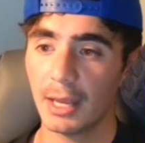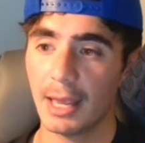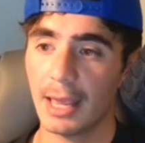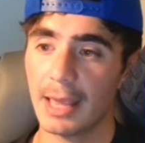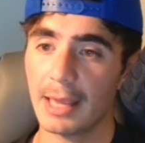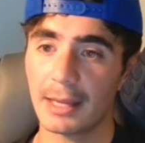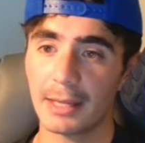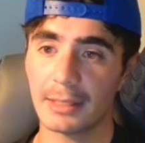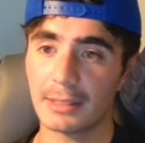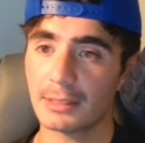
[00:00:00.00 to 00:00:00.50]

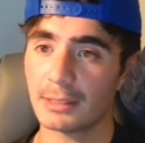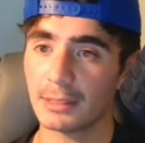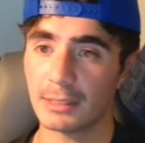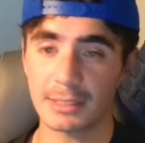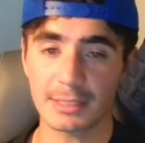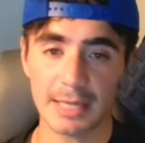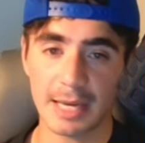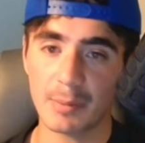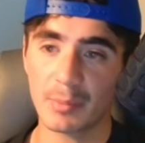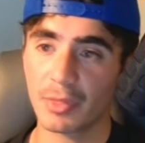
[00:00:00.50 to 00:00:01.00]
And
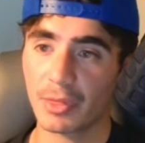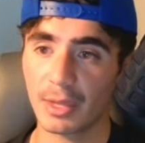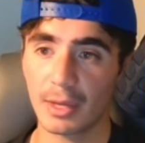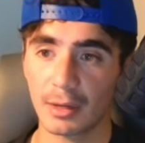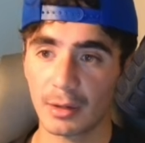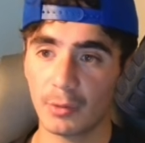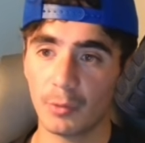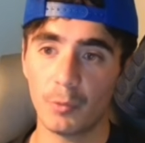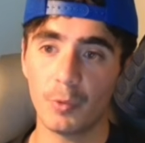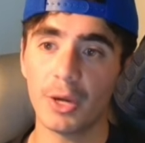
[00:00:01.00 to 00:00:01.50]
the same
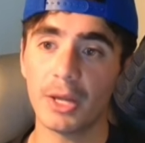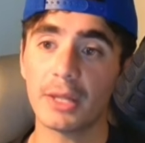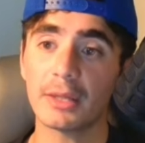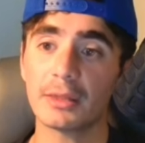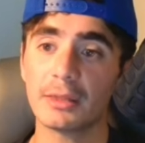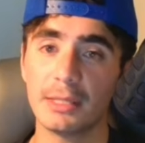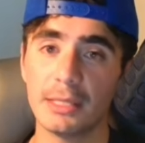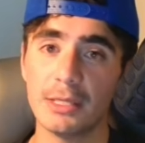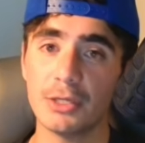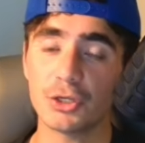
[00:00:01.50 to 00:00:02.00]
thing
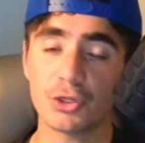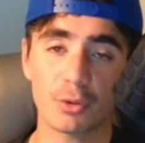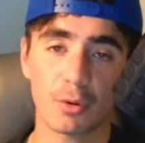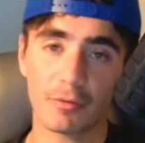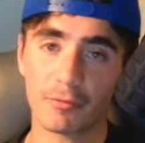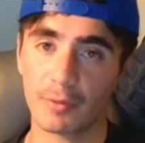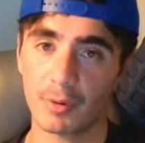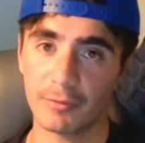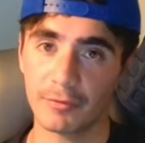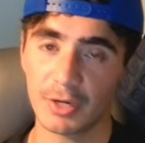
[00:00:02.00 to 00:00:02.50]
with the
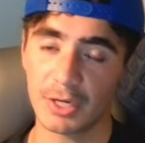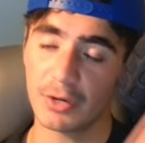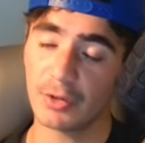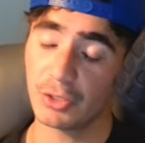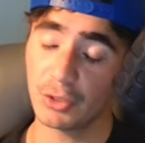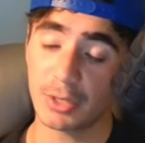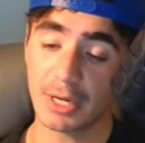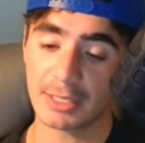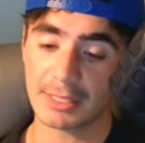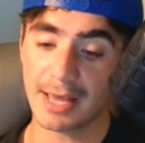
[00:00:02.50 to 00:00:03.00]
short form video. And you guys